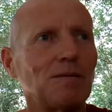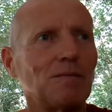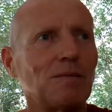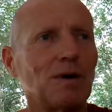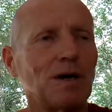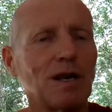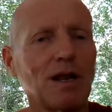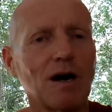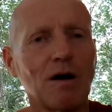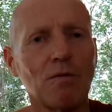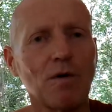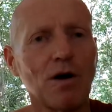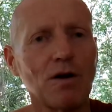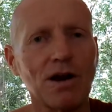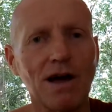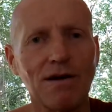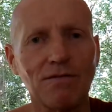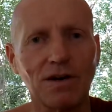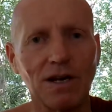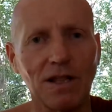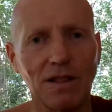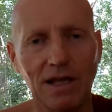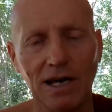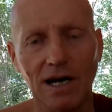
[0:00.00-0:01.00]
but I won't
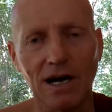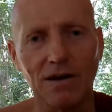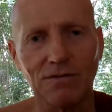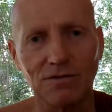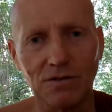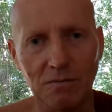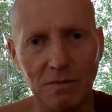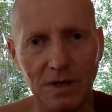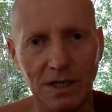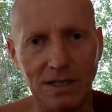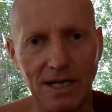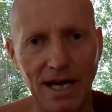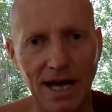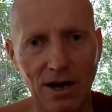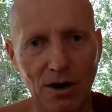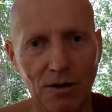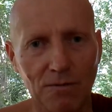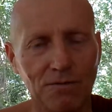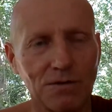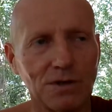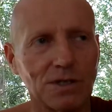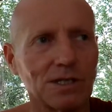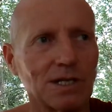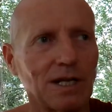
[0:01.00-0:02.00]
have anything after midday
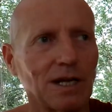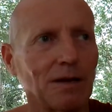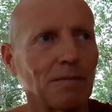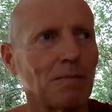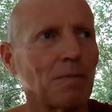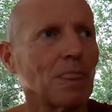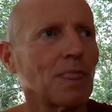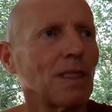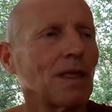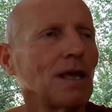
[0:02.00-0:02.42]
obviously.